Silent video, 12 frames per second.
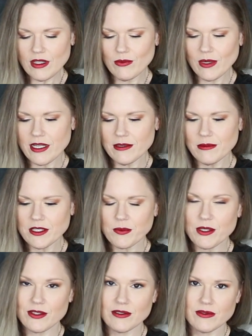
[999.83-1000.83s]
Right?
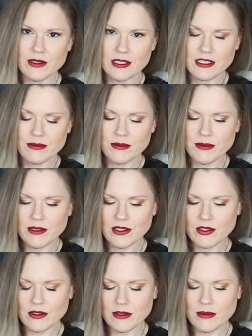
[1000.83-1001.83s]
Especially if you're in a commitment.
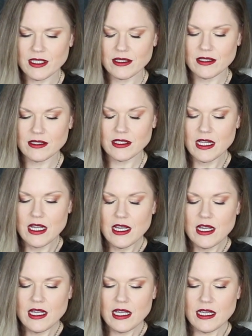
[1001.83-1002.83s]
So that makes sense.
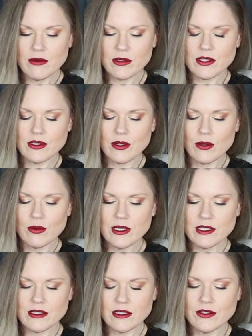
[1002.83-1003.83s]
It was
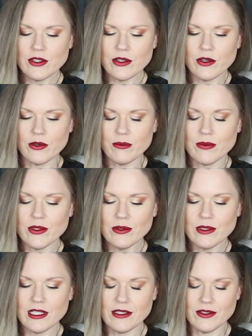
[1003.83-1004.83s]
always under your
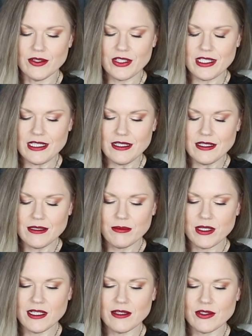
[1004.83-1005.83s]
moon energy,
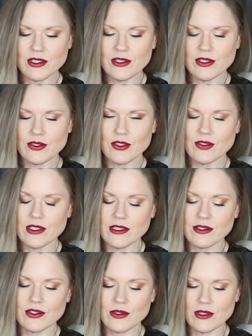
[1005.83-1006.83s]
but now it's under your
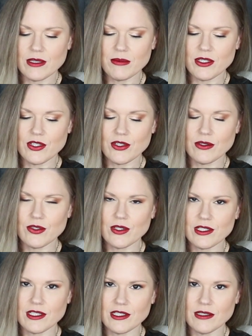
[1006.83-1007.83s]
strength. So that means you're
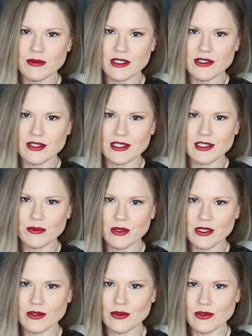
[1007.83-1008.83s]
addressing it with that Six of
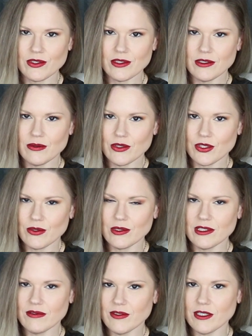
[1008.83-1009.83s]
Pentacles. You are
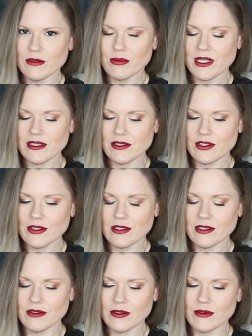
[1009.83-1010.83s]
showing it fair and balanced. You're
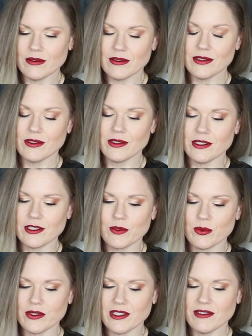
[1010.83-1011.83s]
gonna
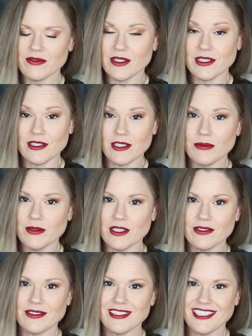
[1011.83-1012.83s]
explore that fucking cup
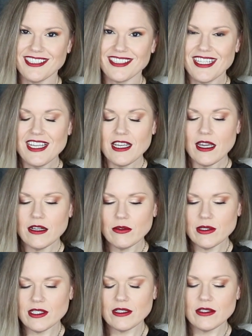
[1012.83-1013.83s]
now. It
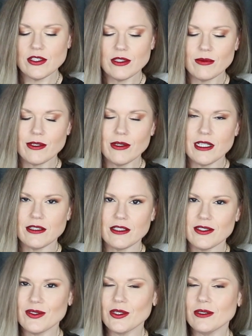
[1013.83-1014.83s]
always caused you regret
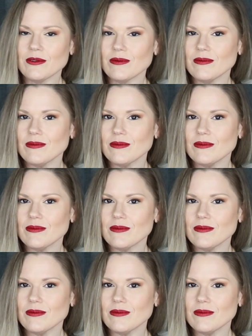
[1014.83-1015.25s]
that you couldn't.